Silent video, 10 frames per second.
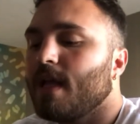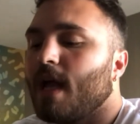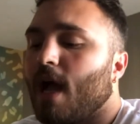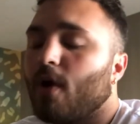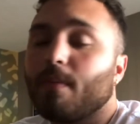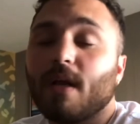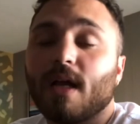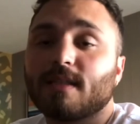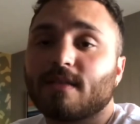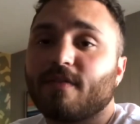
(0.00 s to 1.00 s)
I hope you
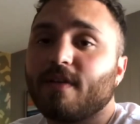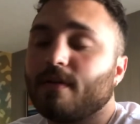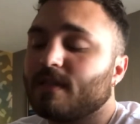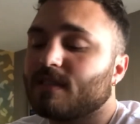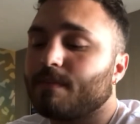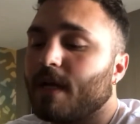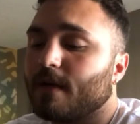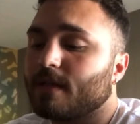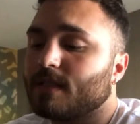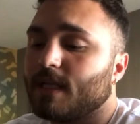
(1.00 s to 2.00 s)
guys feel
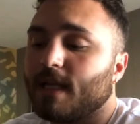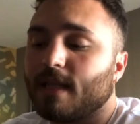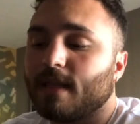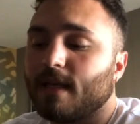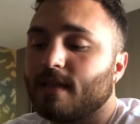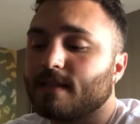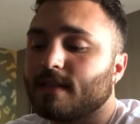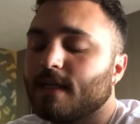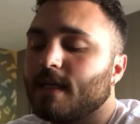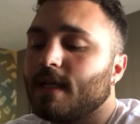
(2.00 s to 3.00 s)
inspired to get this,